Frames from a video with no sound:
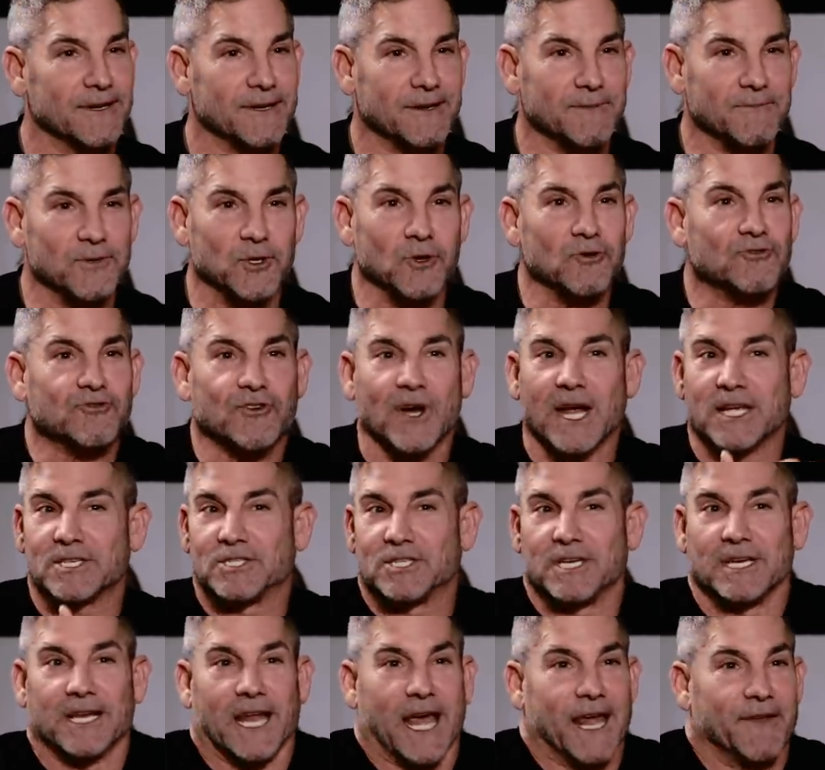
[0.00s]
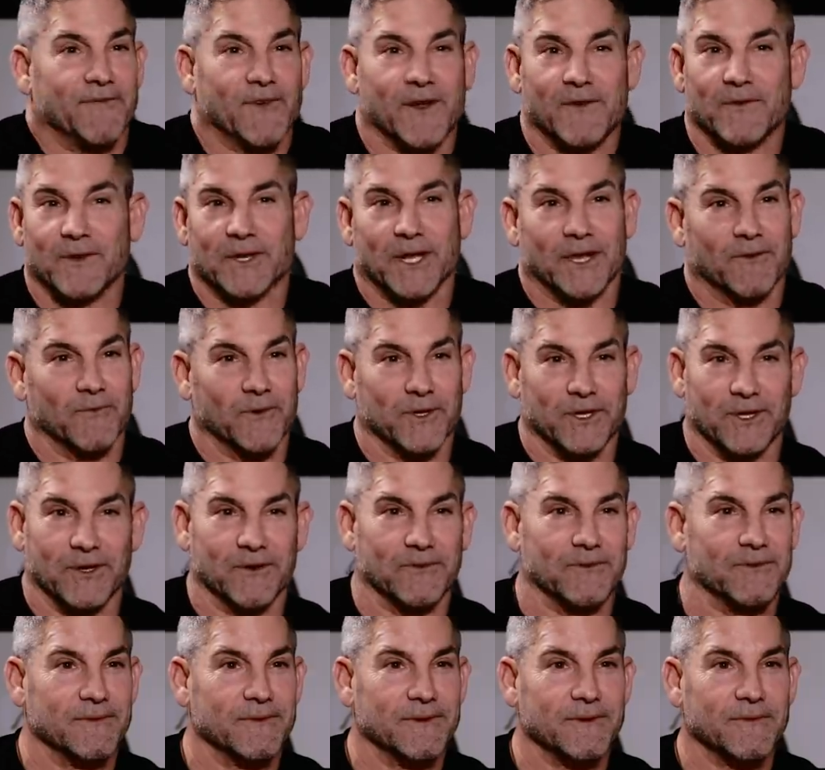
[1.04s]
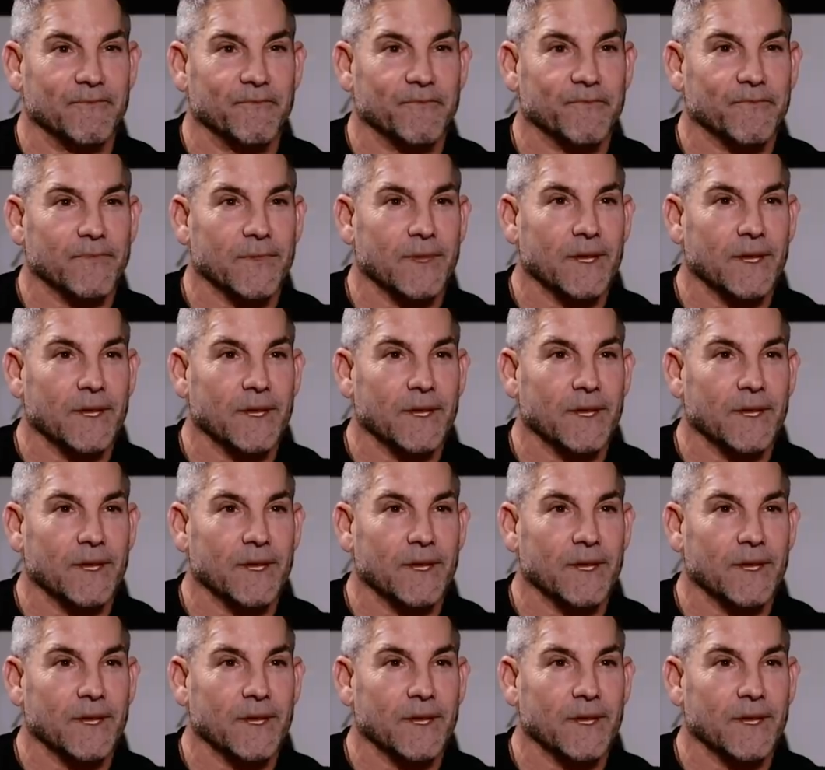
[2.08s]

Yeah. You try shit I've never done with you. Yeah.